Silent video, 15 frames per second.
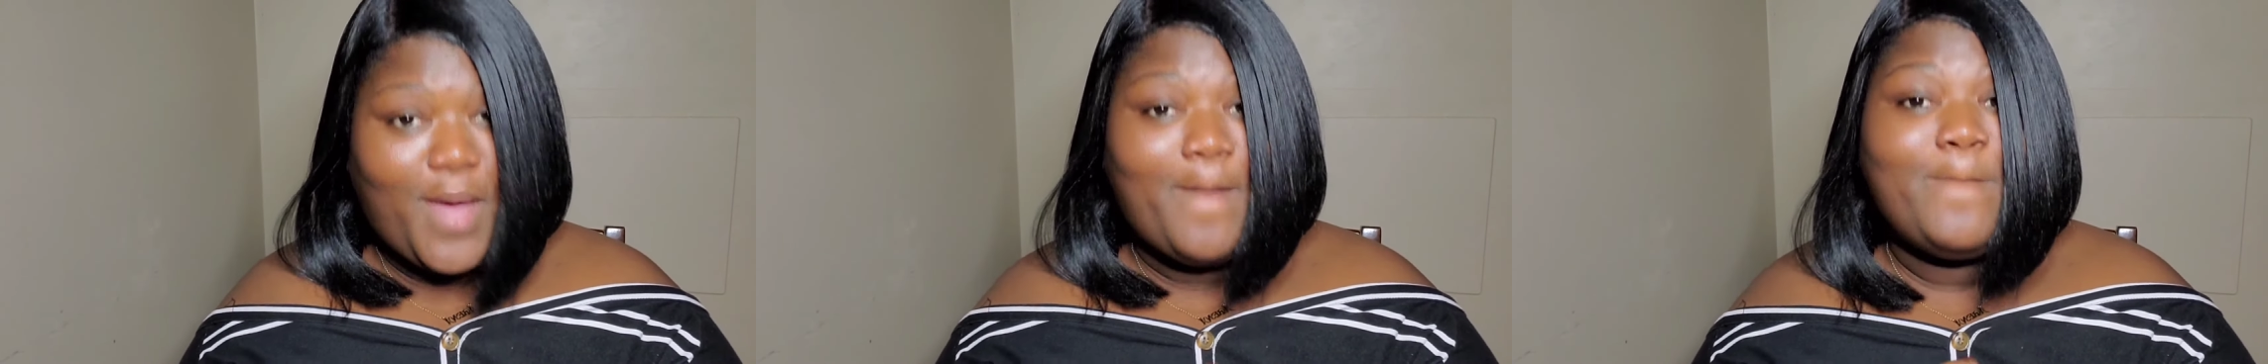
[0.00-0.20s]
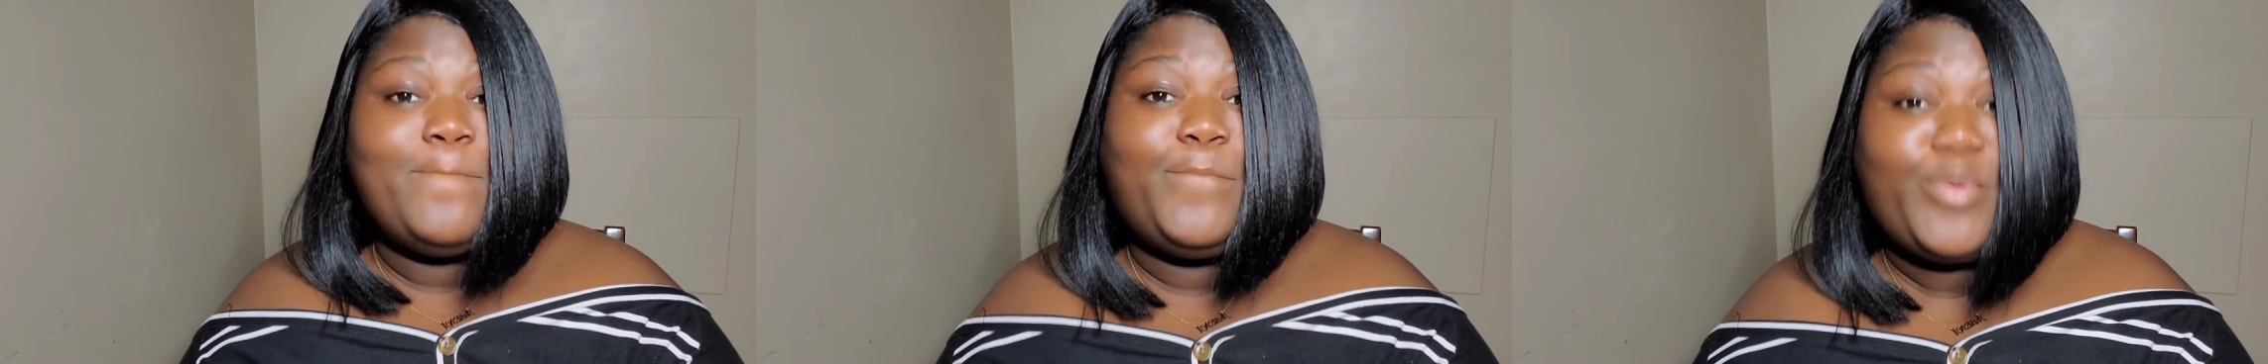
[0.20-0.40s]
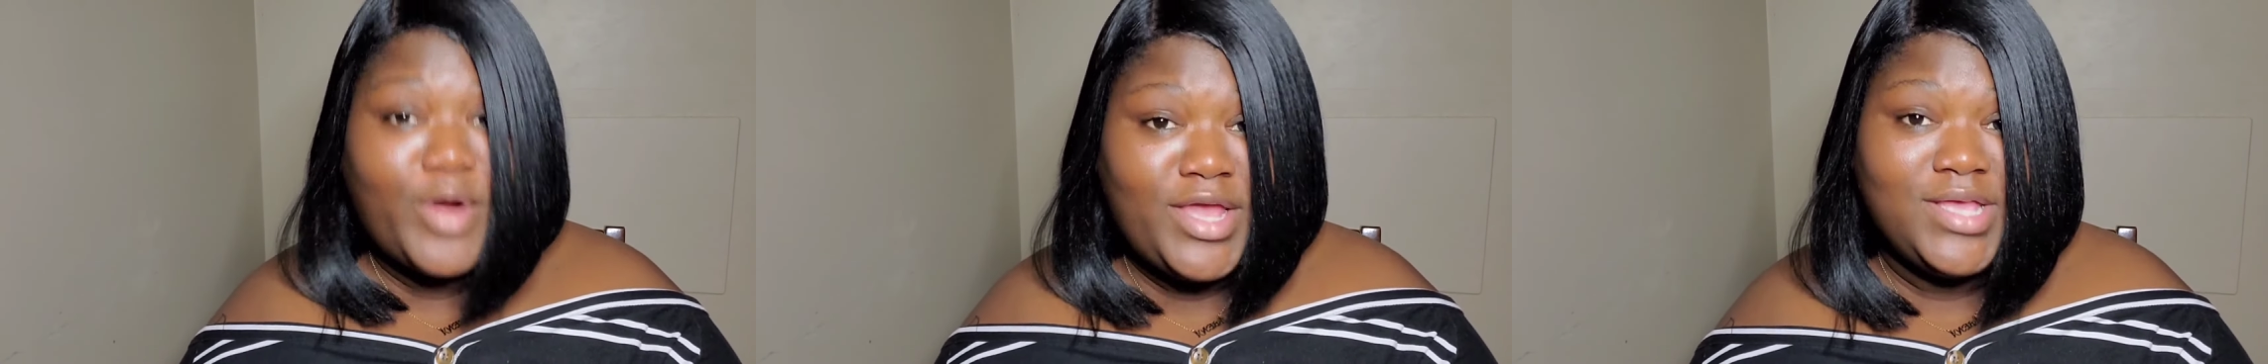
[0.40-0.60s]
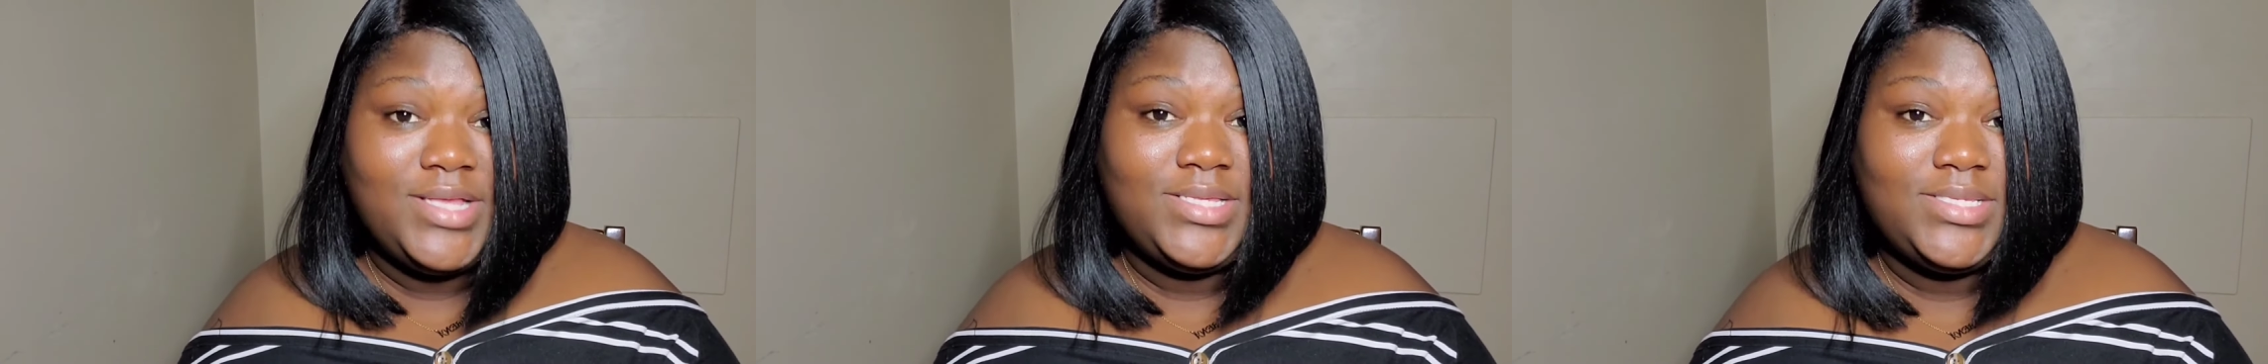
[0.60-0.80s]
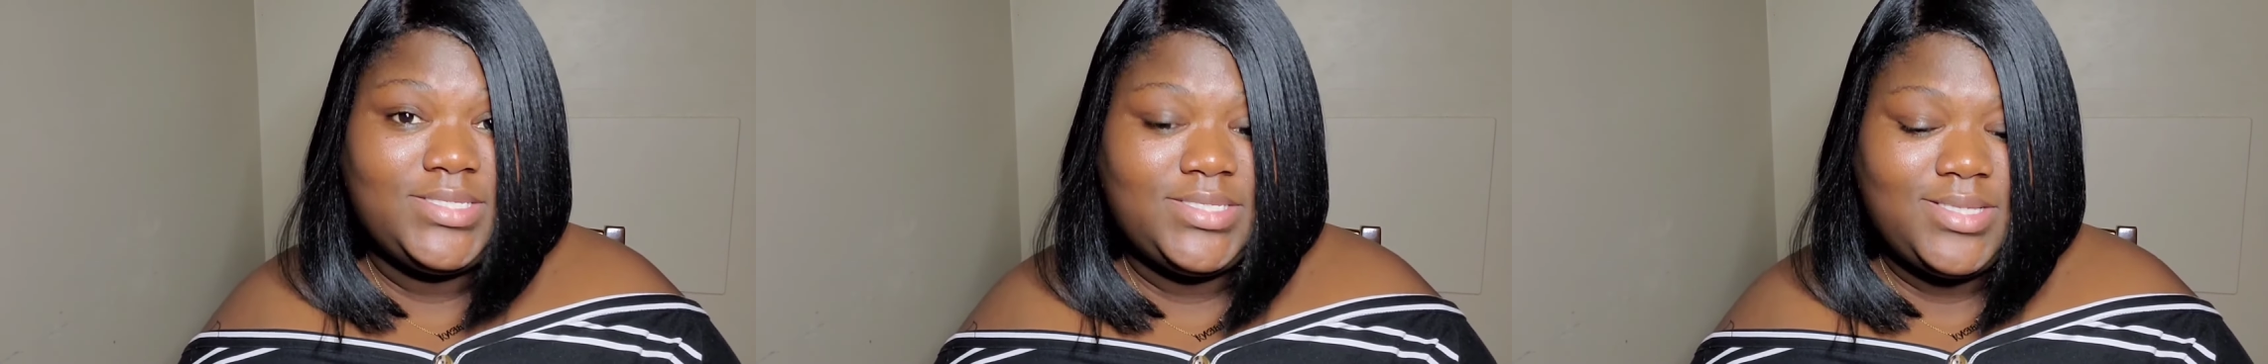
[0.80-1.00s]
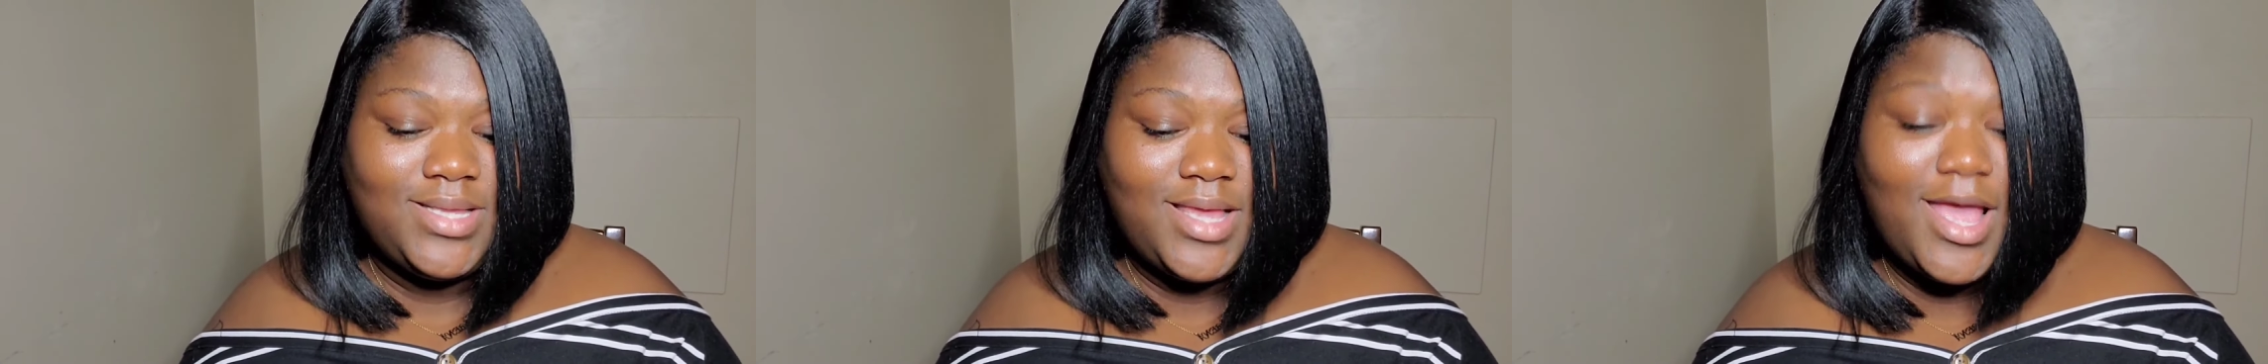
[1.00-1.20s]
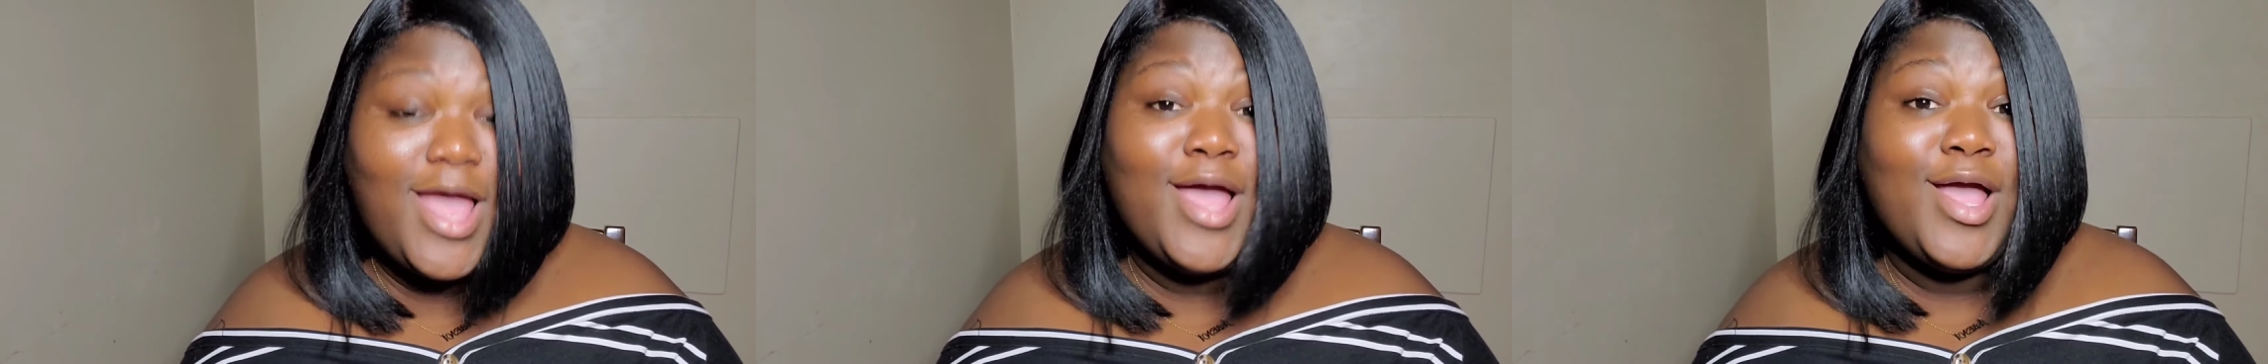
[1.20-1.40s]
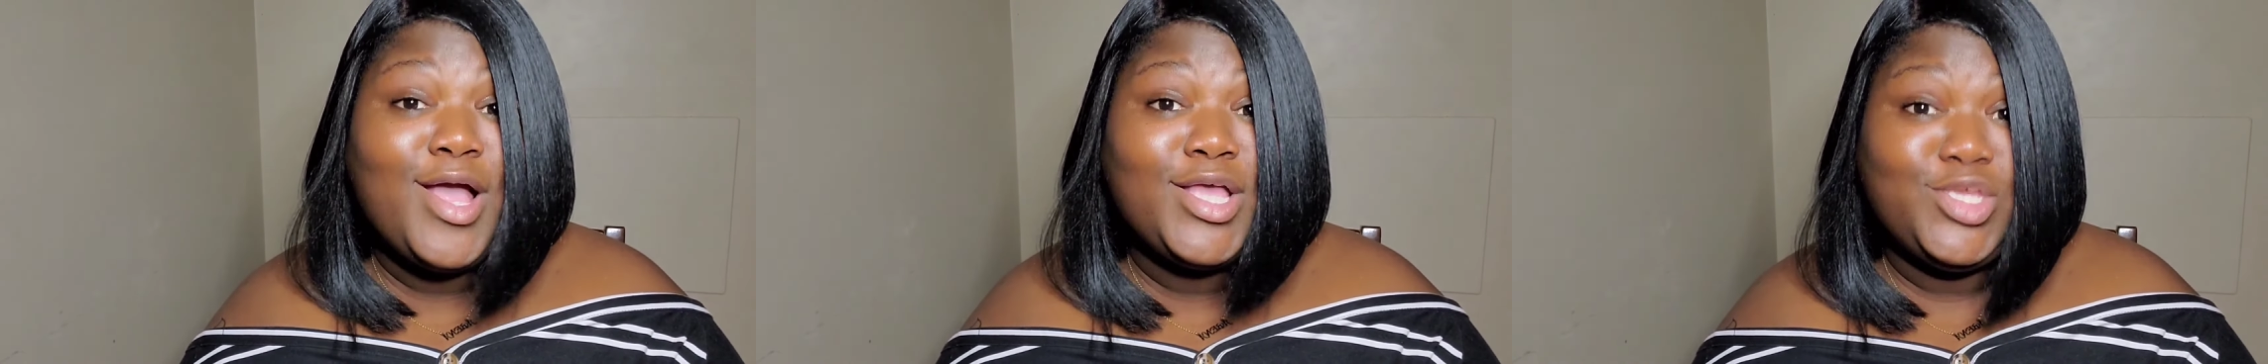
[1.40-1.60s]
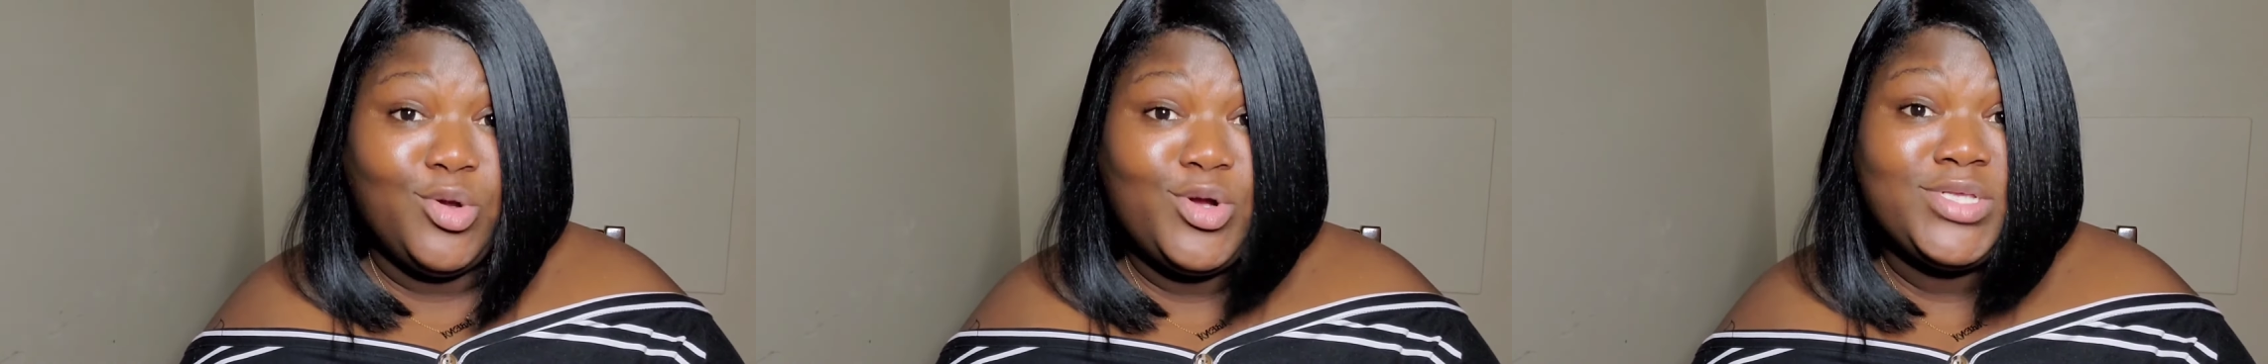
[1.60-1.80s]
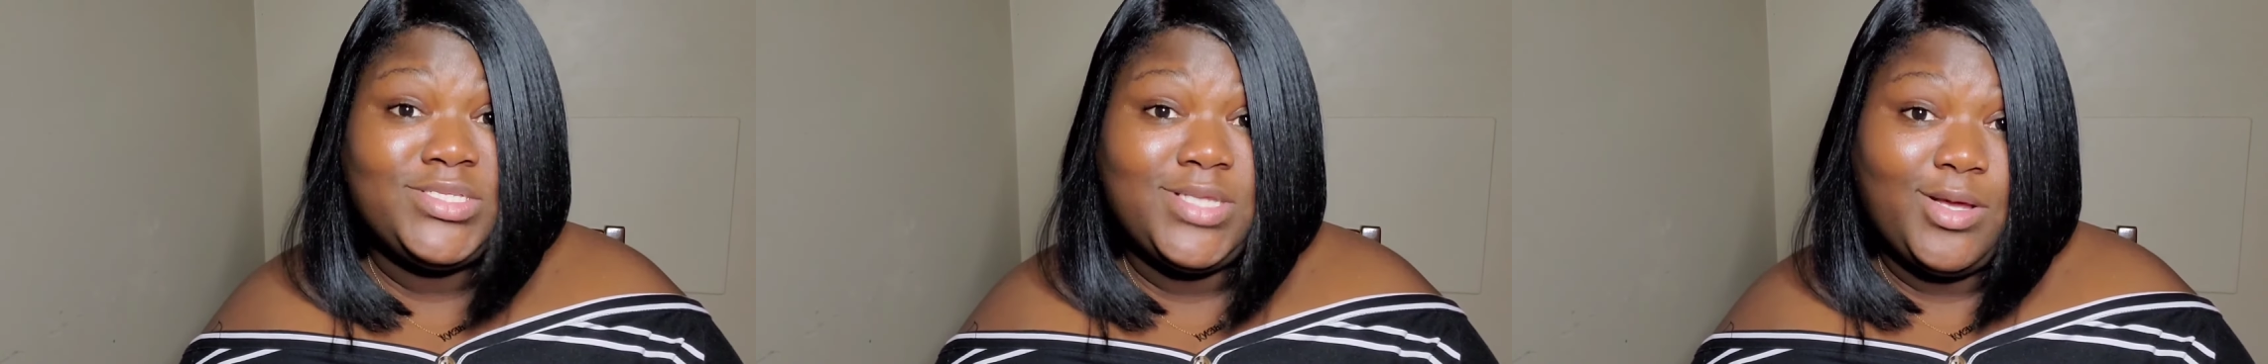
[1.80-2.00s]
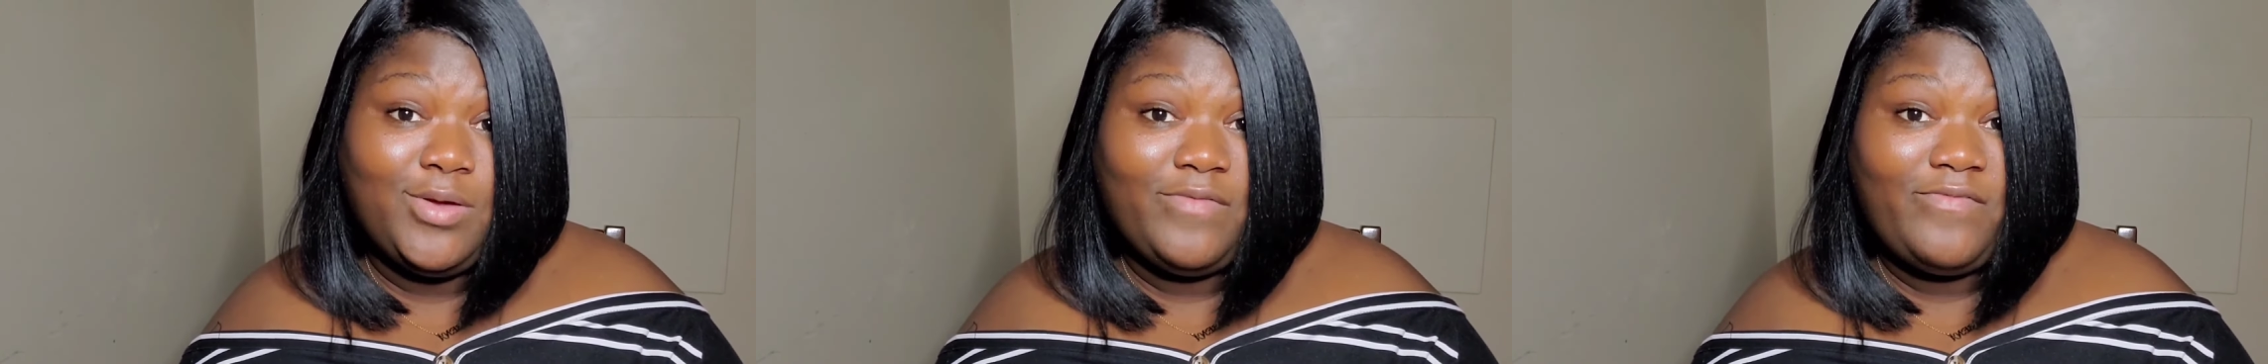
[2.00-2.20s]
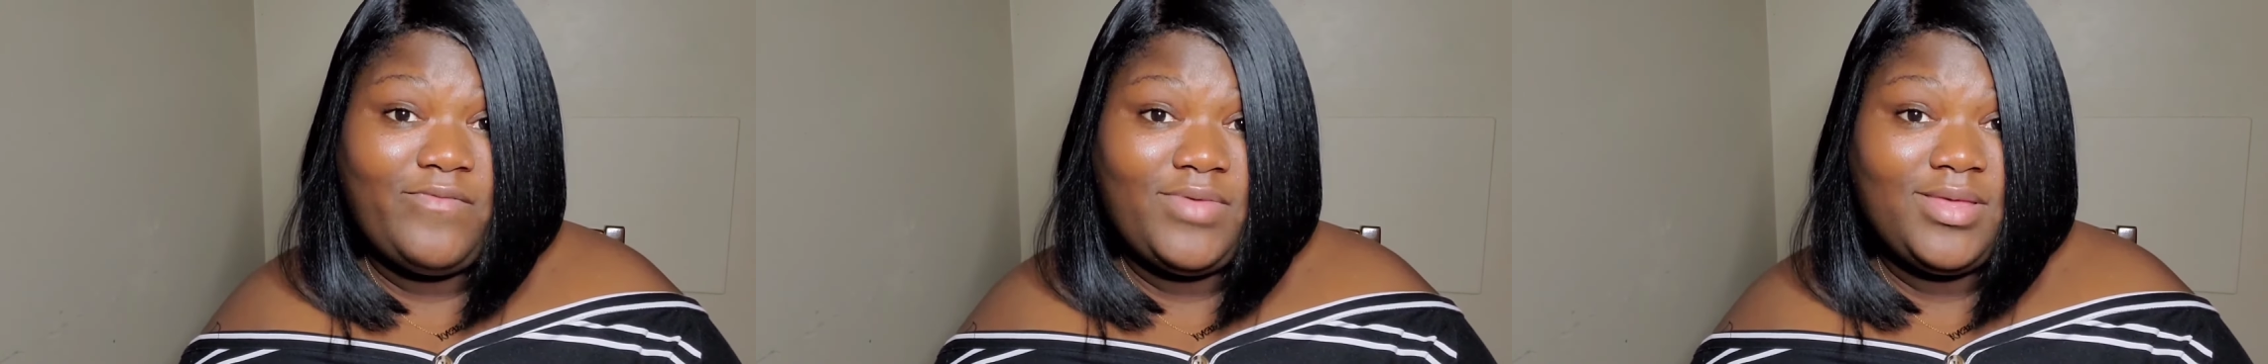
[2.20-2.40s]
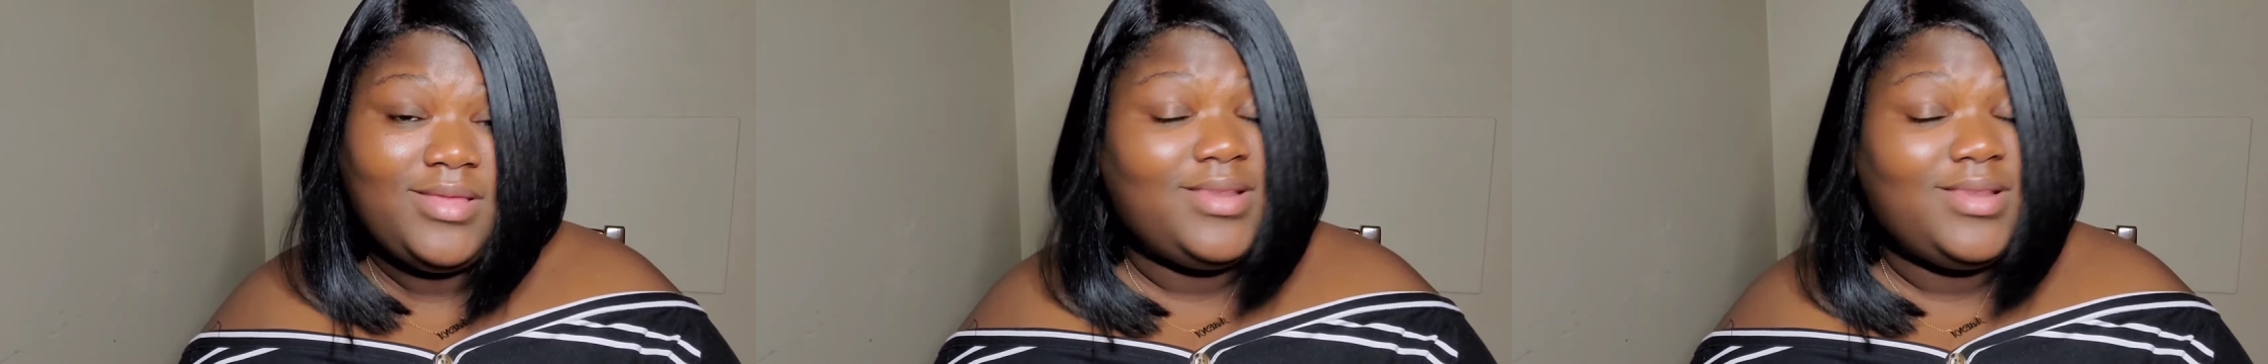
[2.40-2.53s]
Brace yourself.